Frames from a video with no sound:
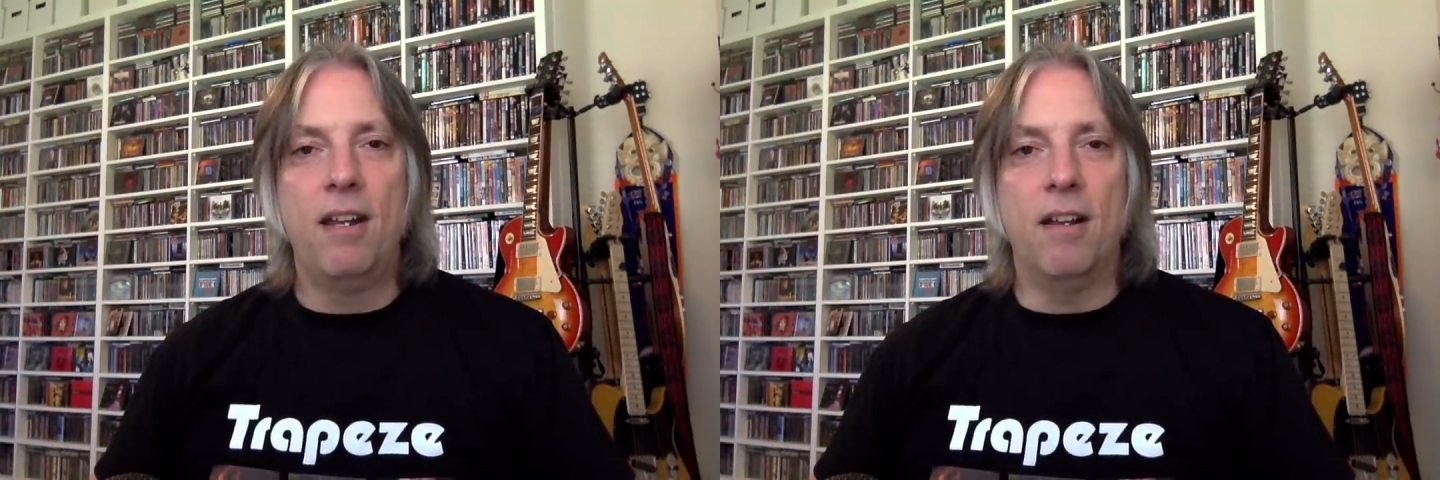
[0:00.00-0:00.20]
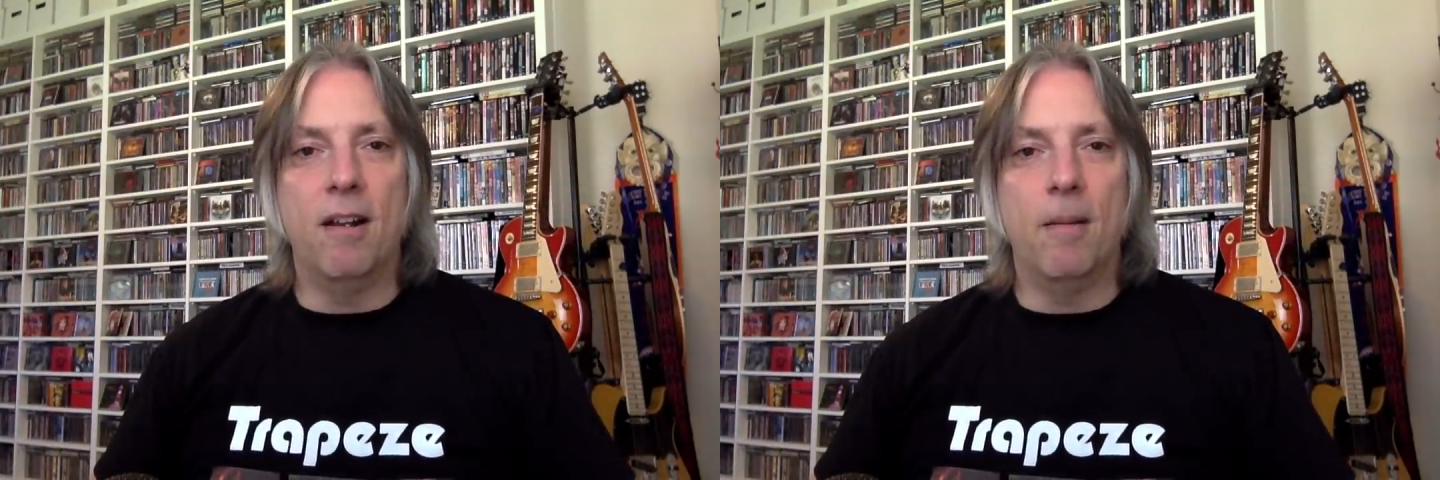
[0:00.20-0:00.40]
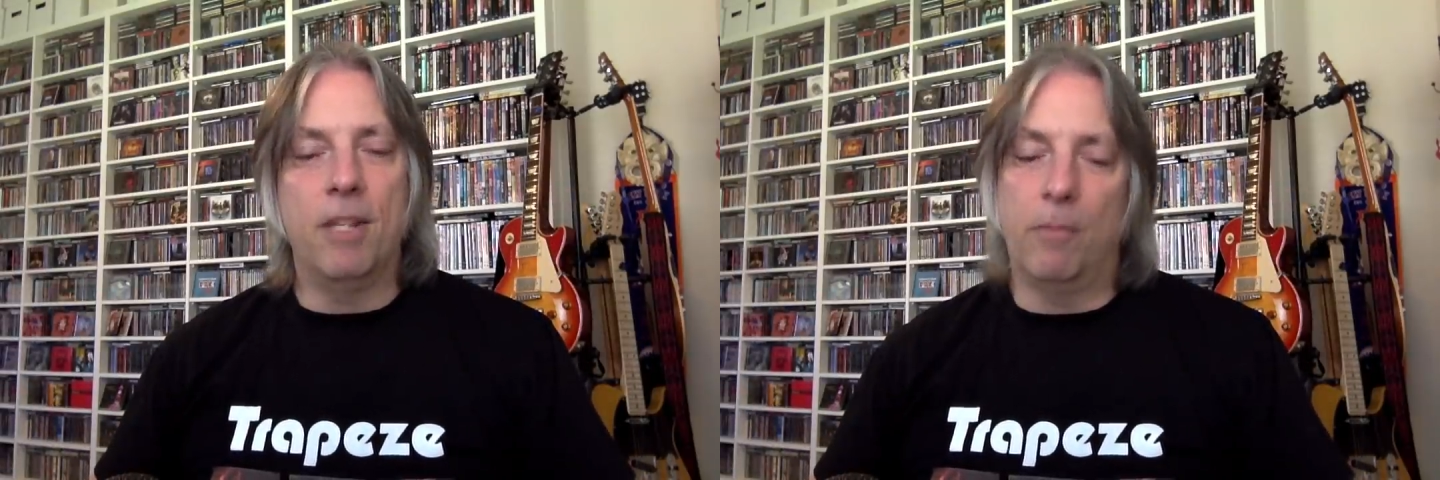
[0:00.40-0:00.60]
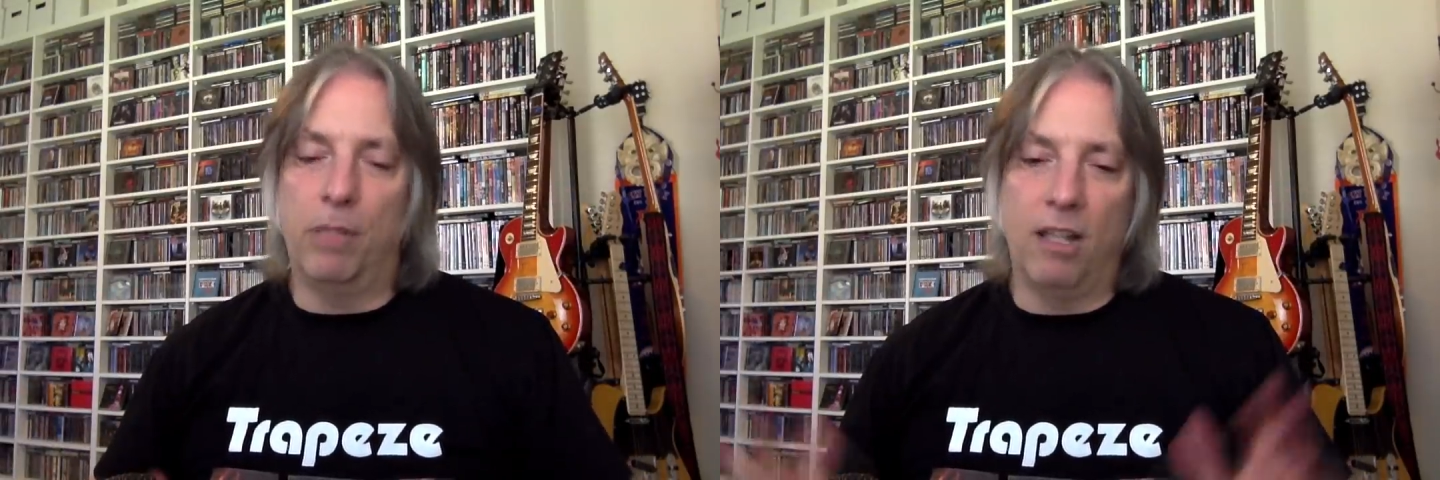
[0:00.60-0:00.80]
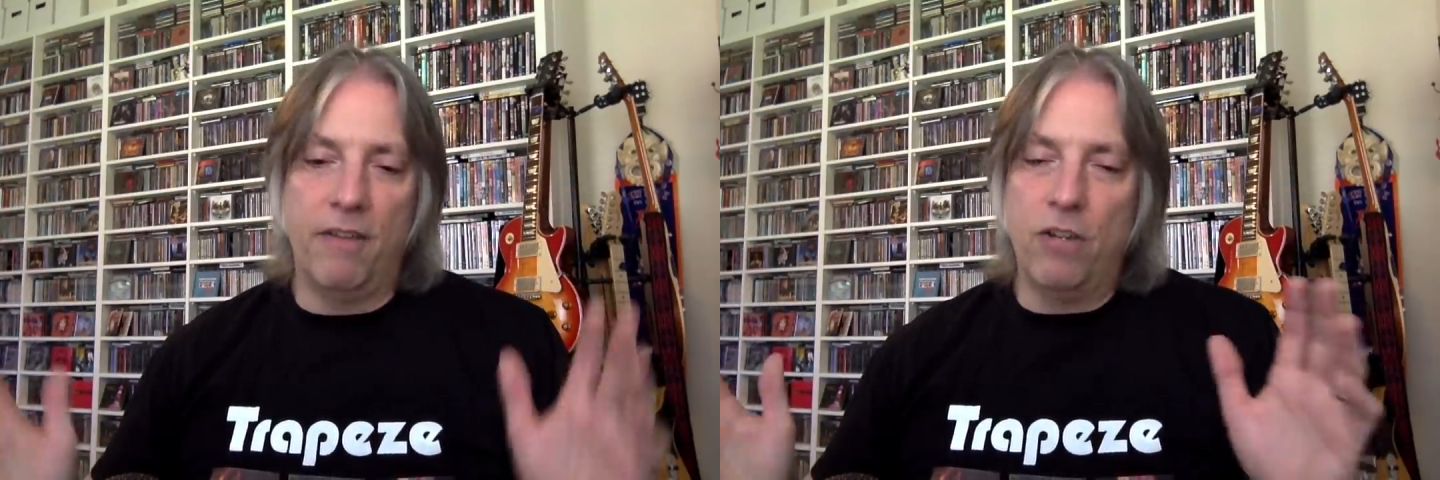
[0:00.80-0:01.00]
Um, it's a
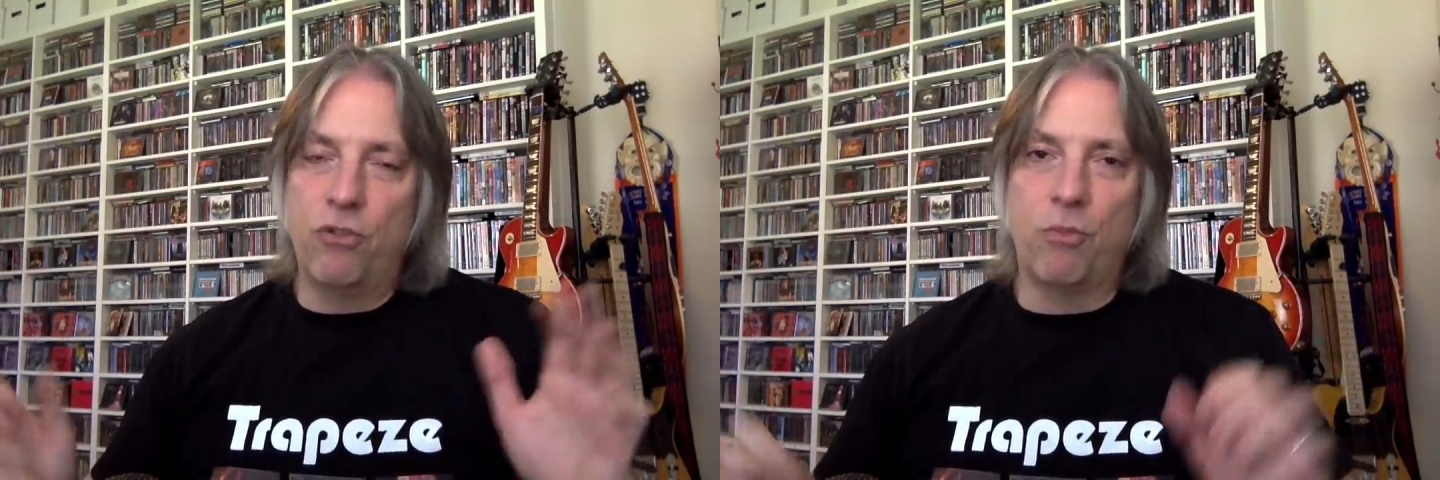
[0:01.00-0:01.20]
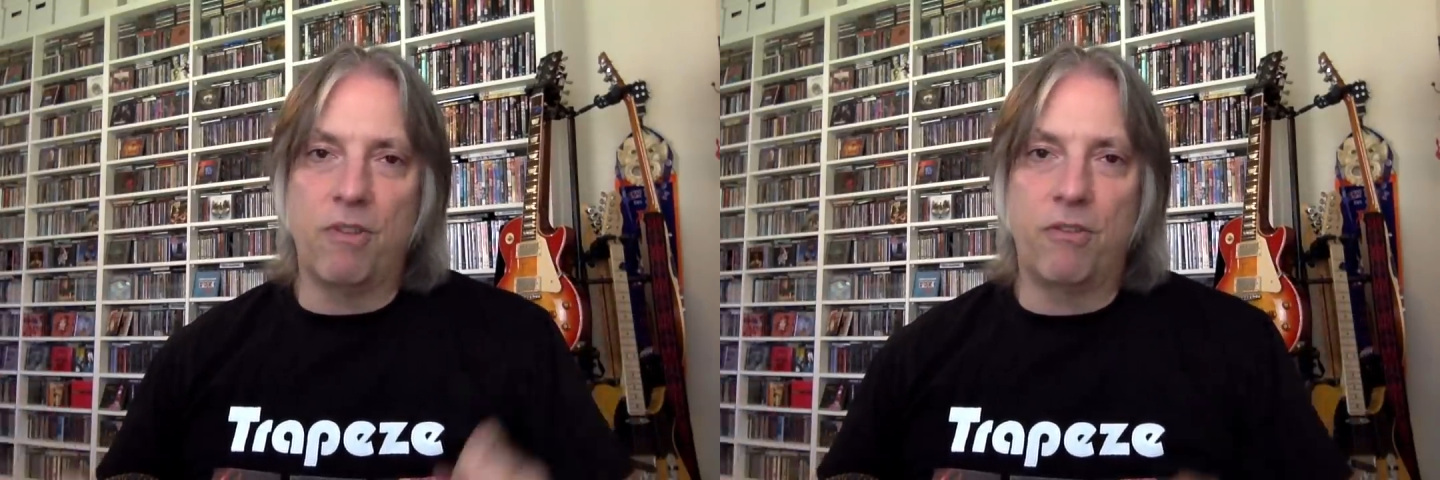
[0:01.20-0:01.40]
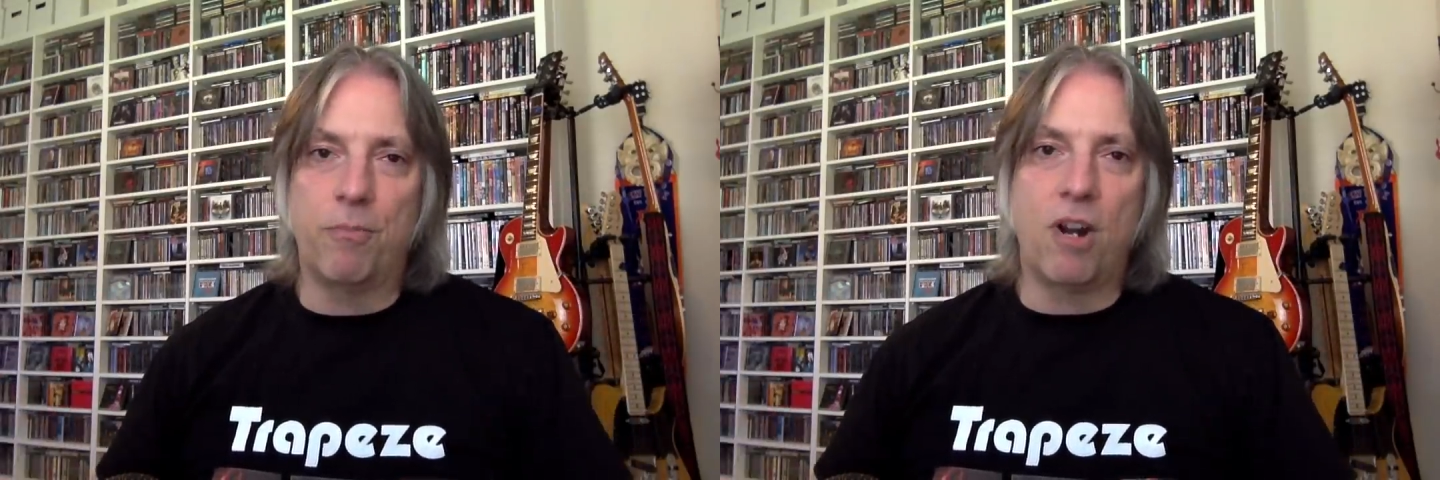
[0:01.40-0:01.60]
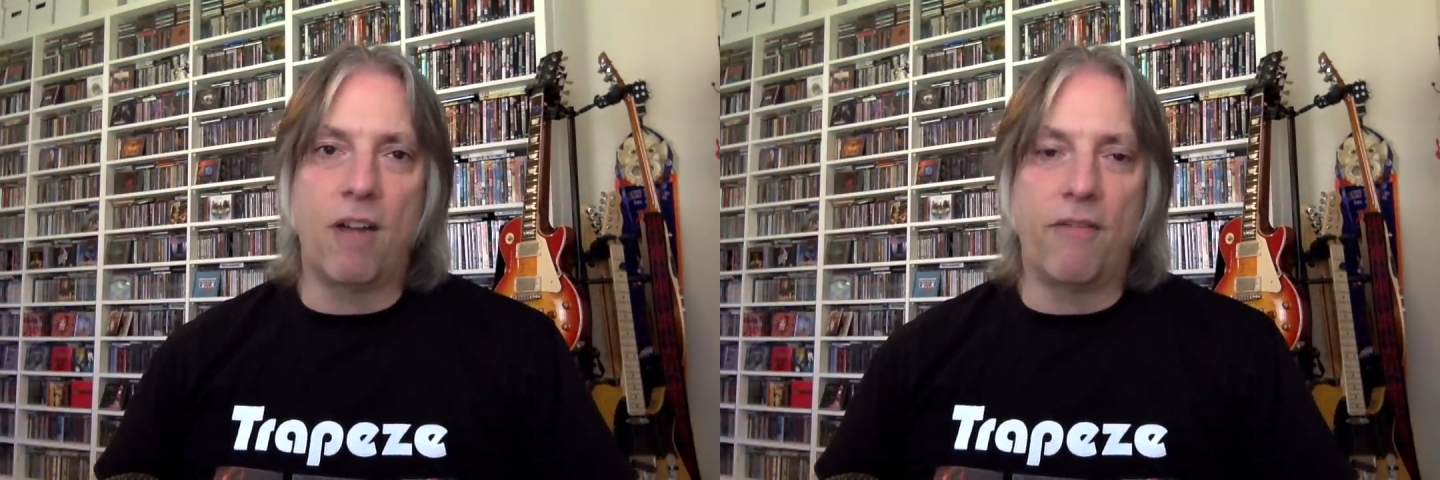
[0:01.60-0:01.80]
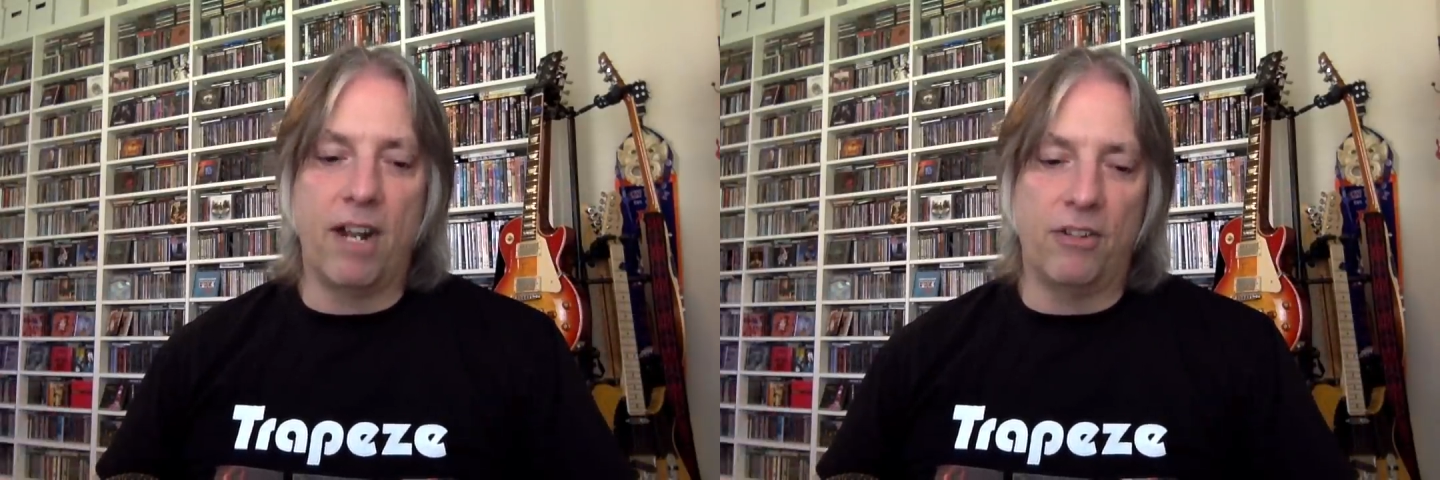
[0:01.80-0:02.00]
beloved instrument to
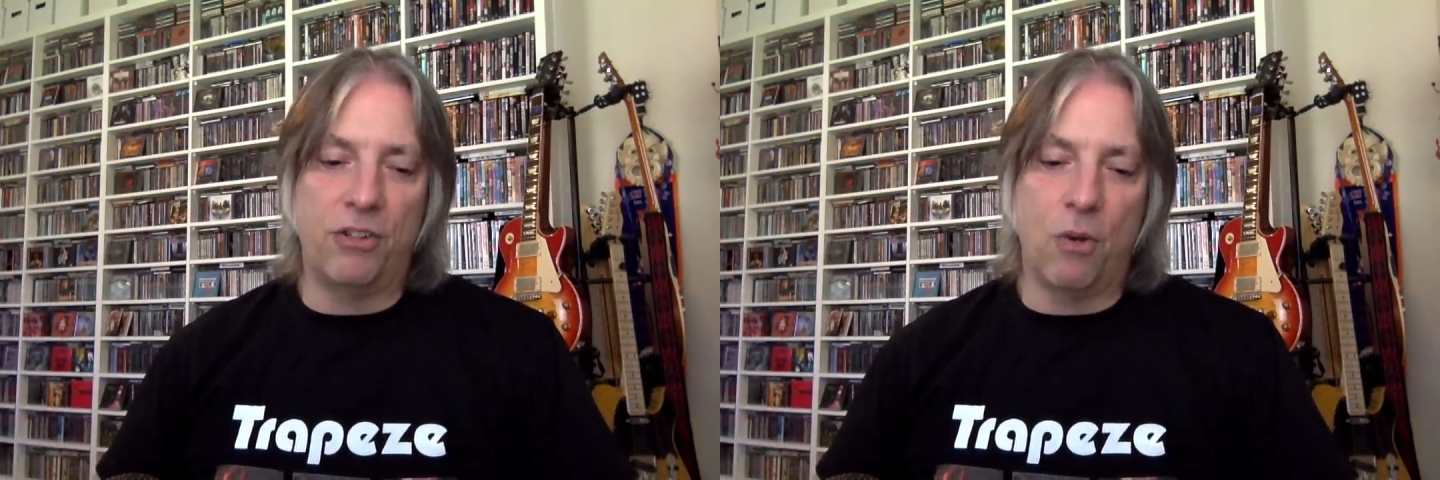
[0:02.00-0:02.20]
prog fans.